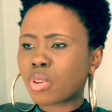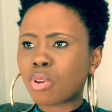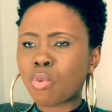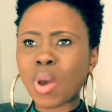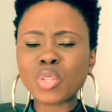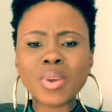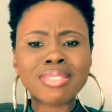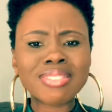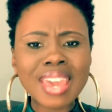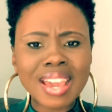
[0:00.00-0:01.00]
what we
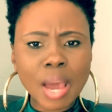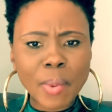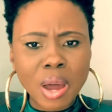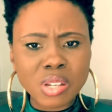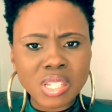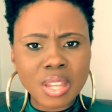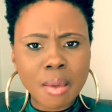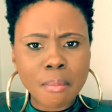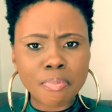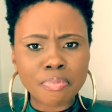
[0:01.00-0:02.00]
think about
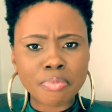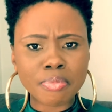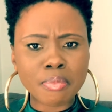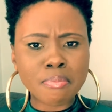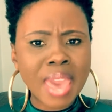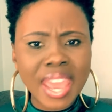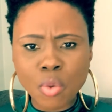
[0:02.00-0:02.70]
men,